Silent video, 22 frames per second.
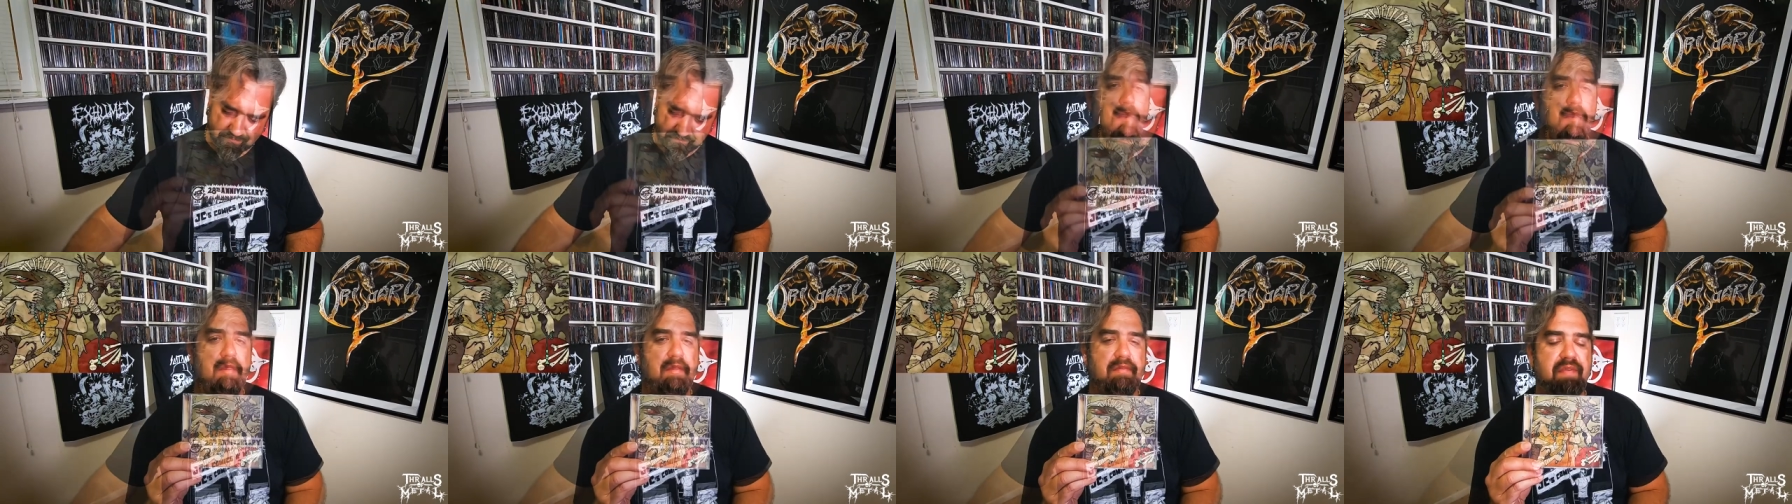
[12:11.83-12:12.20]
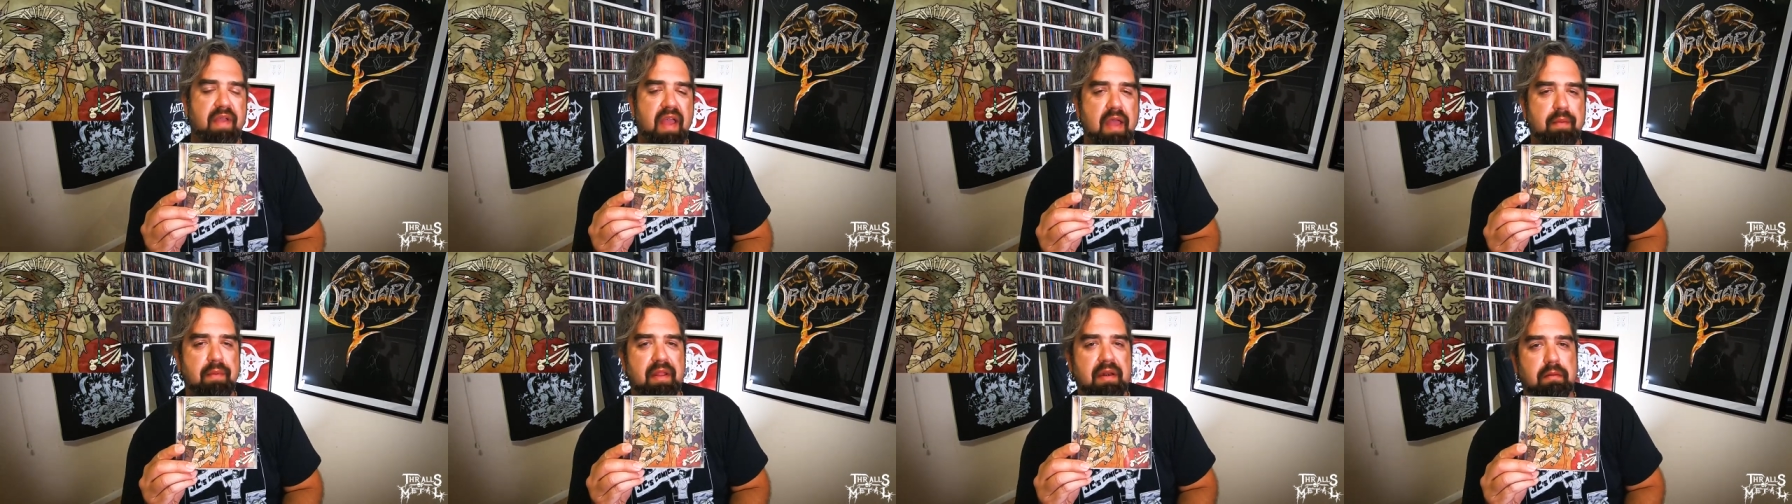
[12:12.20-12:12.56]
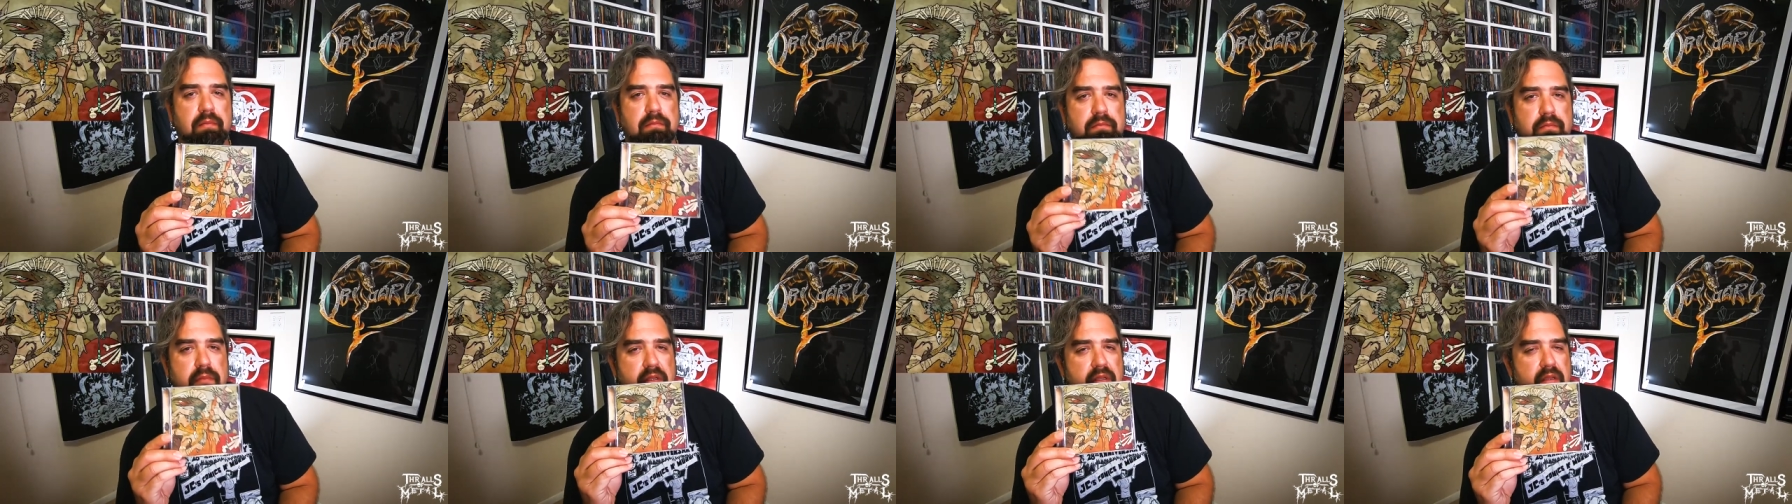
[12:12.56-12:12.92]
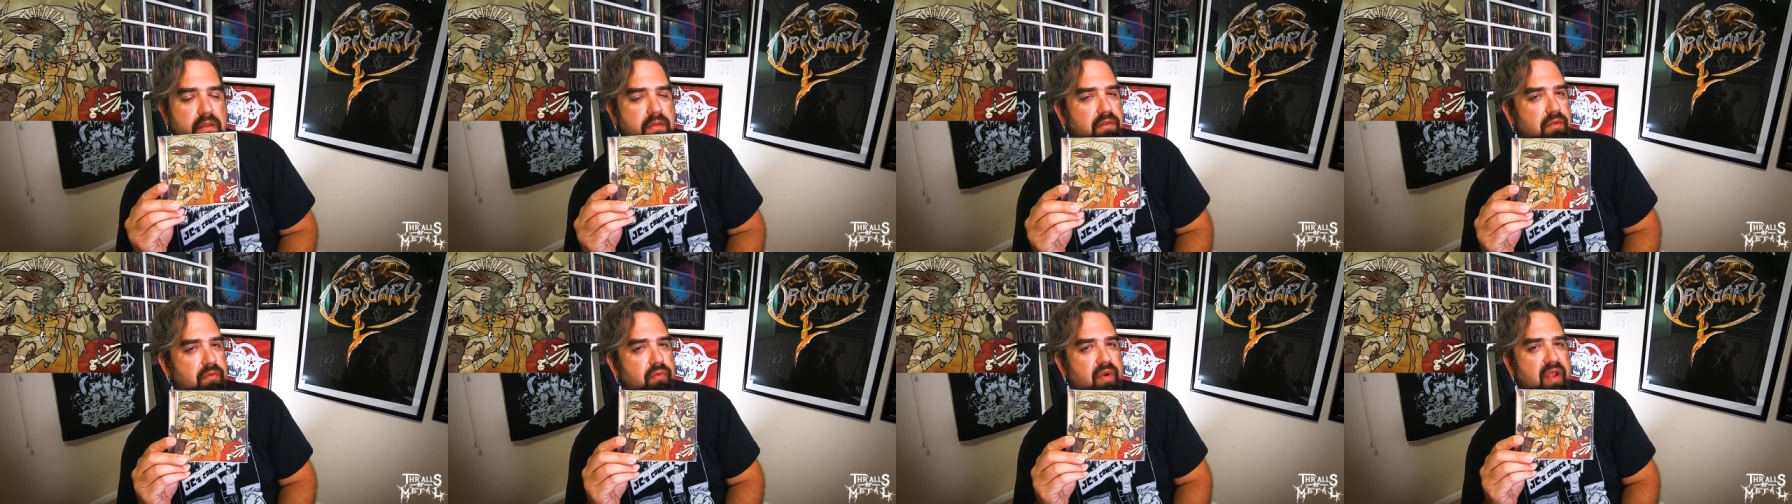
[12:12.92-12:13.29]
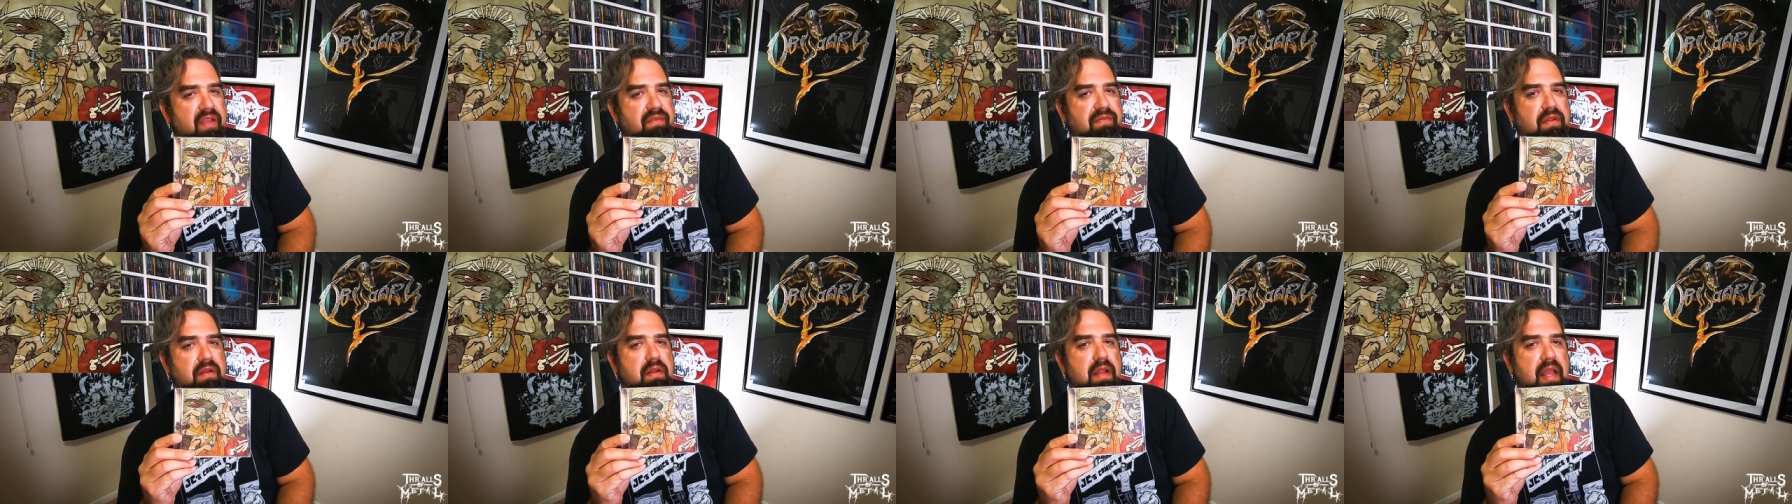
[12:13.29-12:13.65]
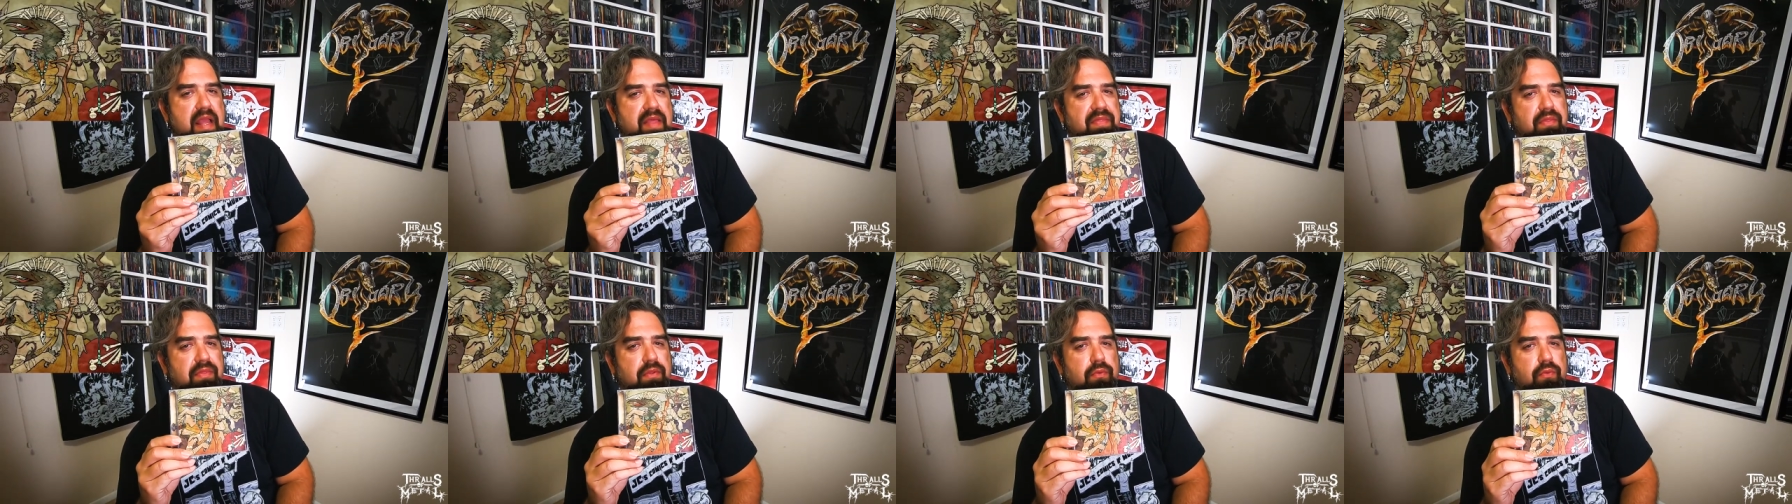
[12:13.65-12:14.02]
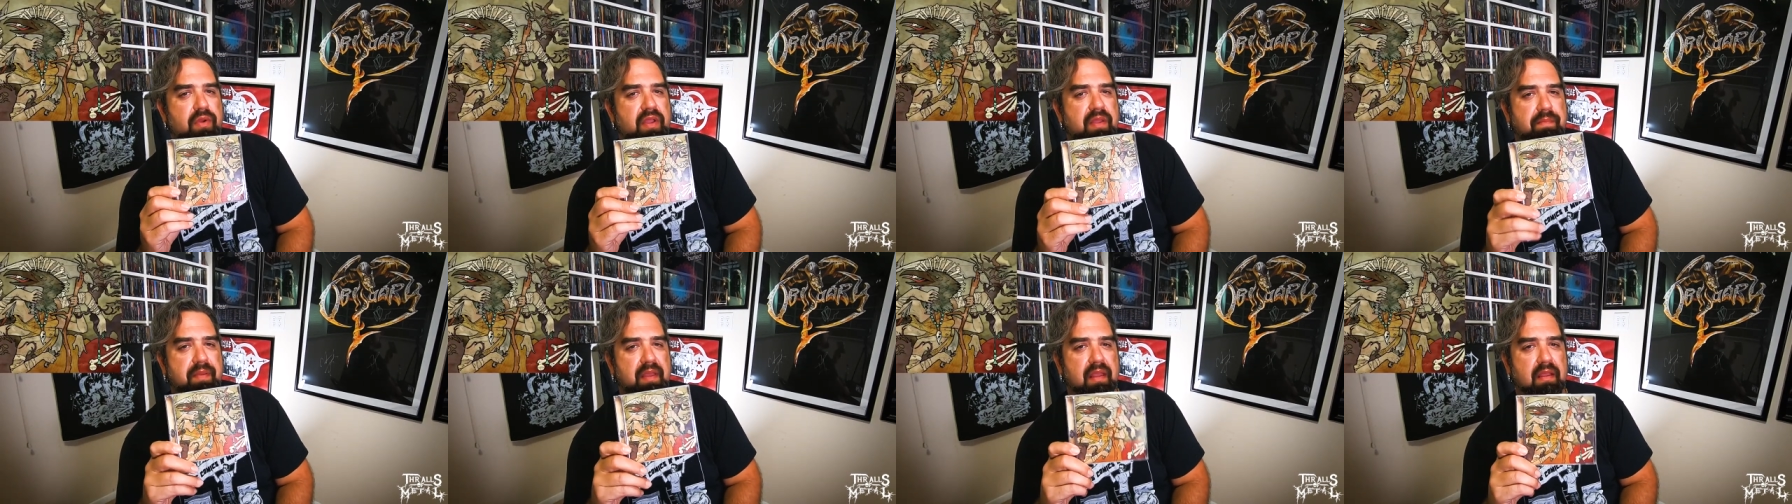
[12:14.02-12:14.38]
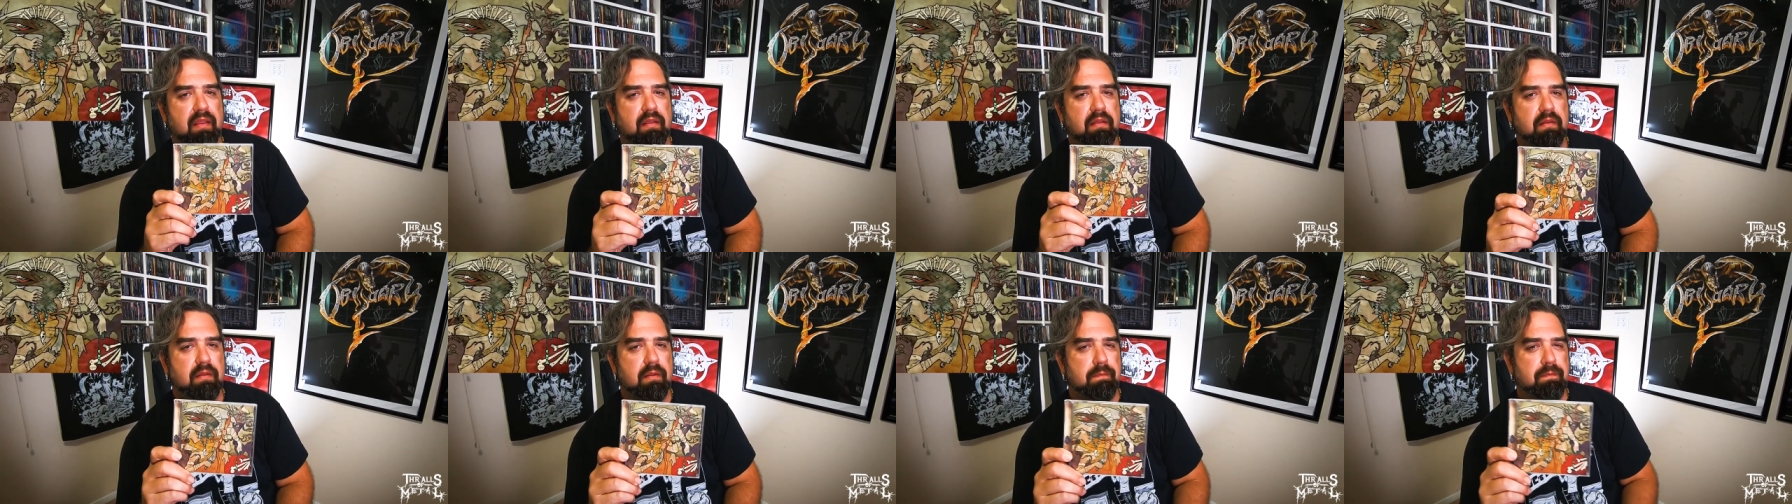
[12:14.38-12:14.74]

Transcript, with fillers: The Famine, The Raven, and The Reaping.